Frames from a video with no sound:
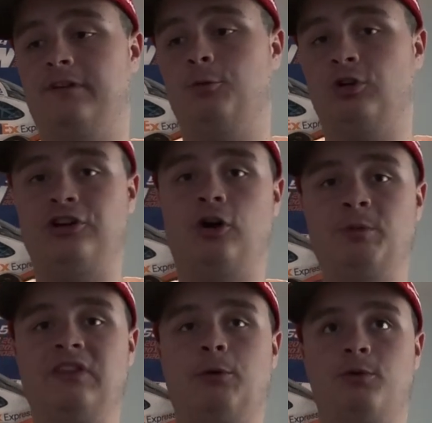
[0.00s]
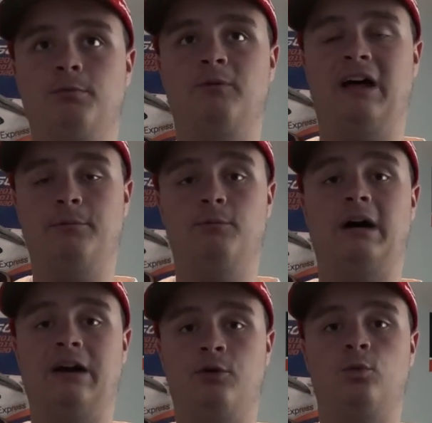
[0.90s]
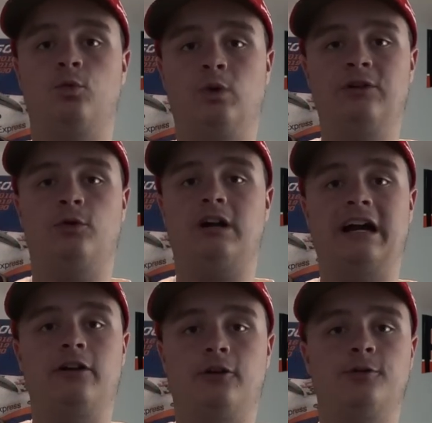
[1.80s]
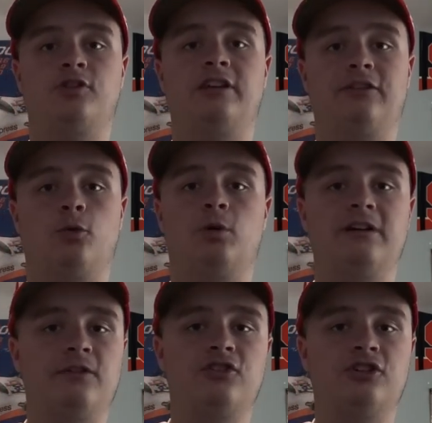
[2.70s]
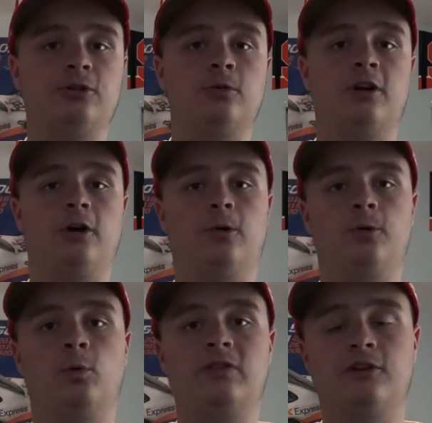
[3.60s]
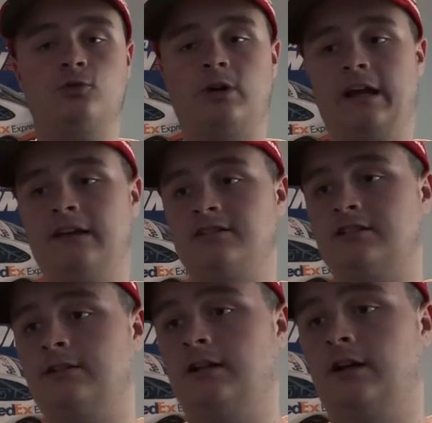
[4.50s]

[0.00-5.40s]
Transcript: Really hoping that when Byron would win or Kyle Larson, either one of the two, would win this race.